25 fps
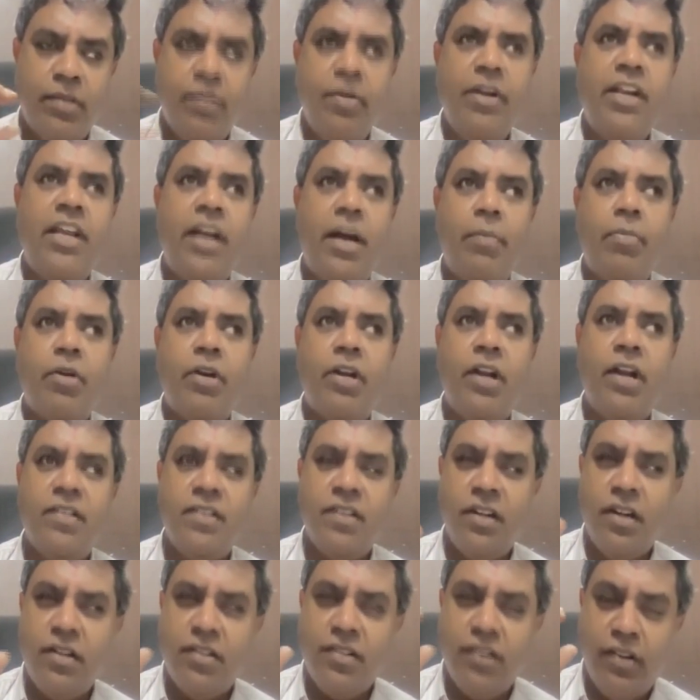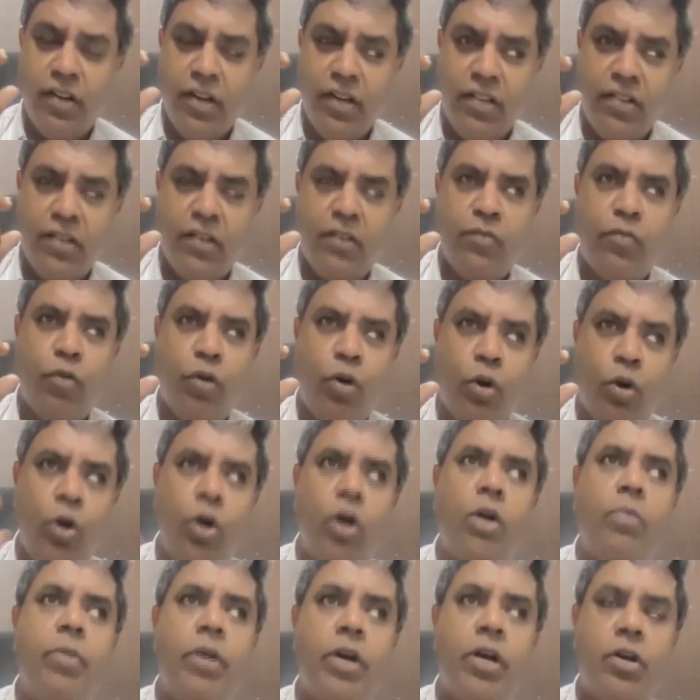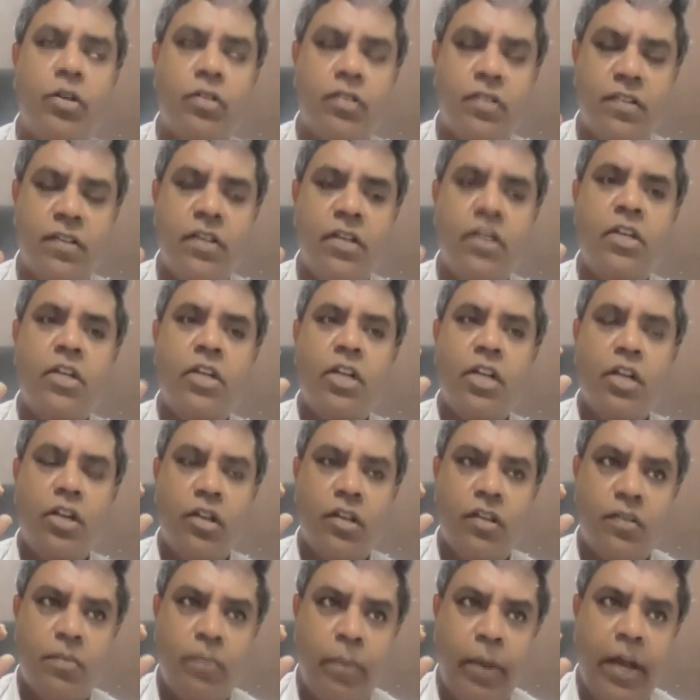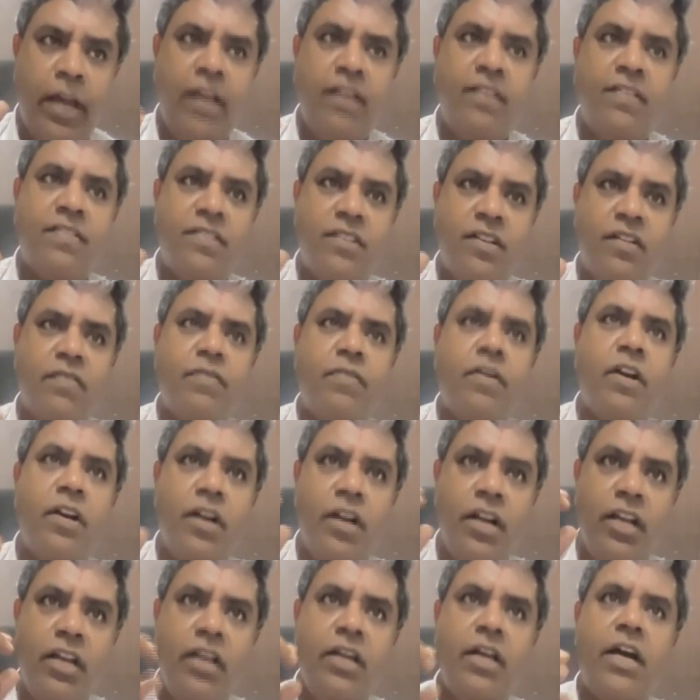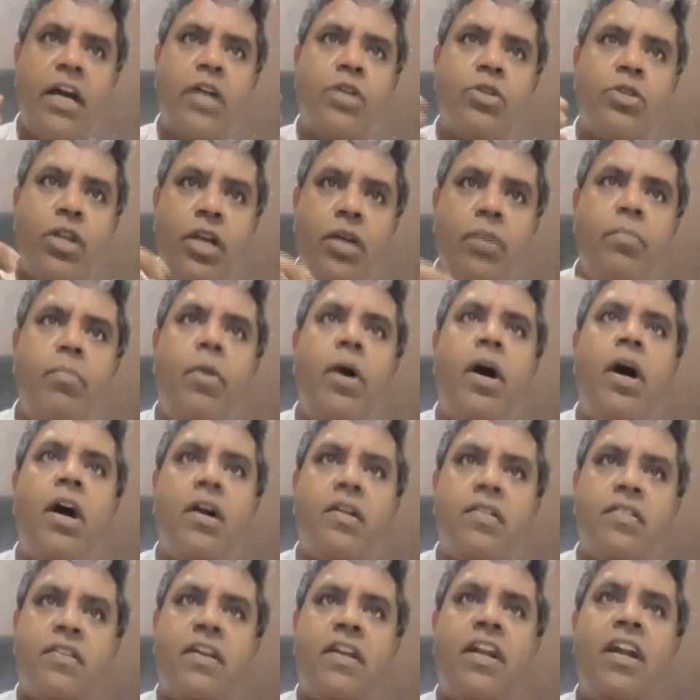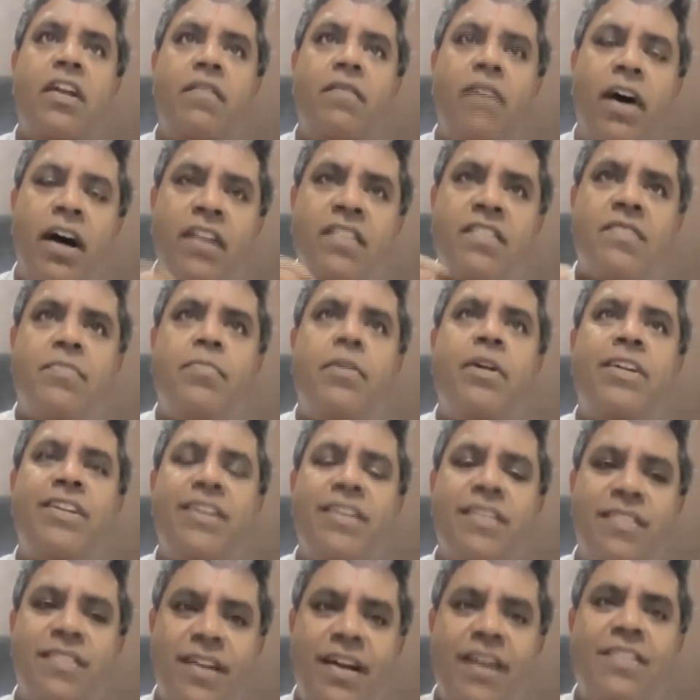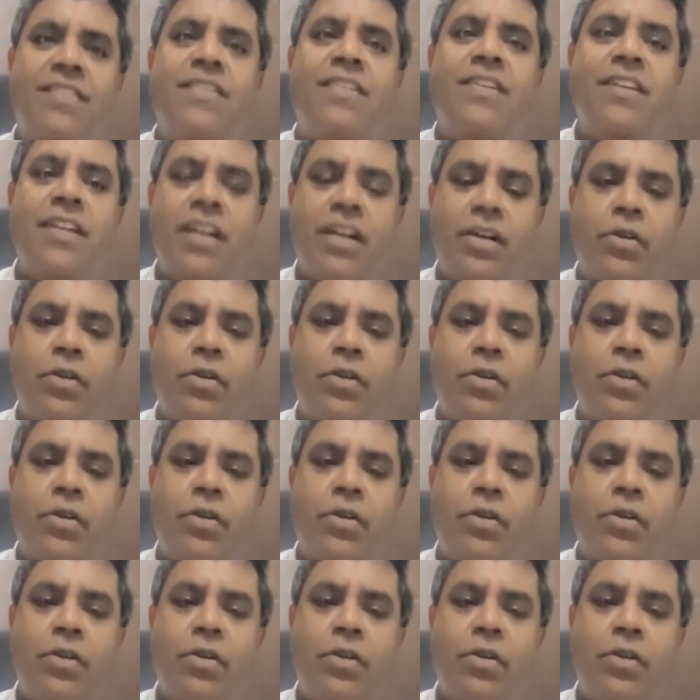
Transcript: has been capitalized, and it's a, it's it's for good because space definitely actually marks an advancement mm-hmm. in science and